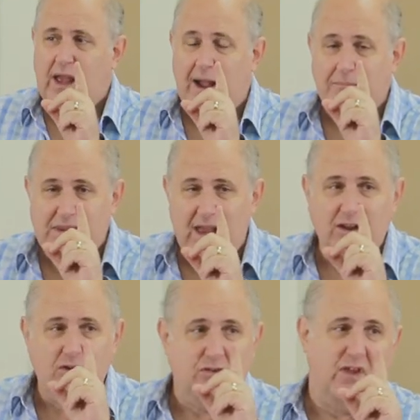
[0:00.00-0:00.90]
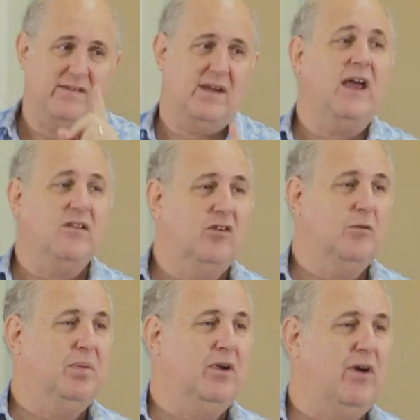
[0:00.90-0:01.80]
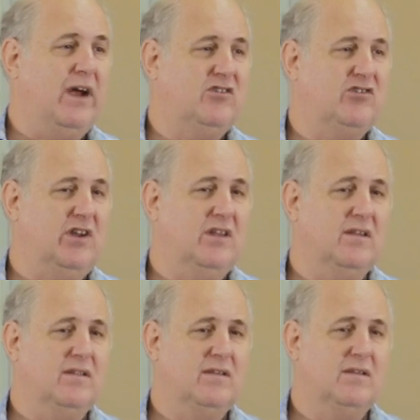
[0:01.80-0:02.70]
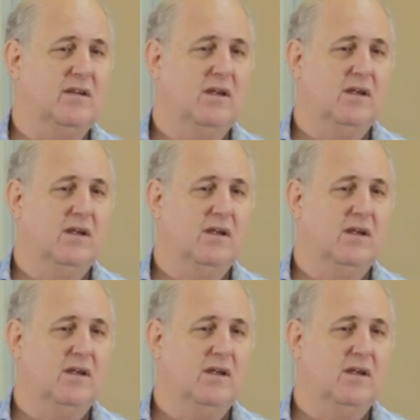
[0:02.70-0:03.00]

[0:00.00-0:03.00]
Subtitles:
I'm telling you, there's going to be ructions.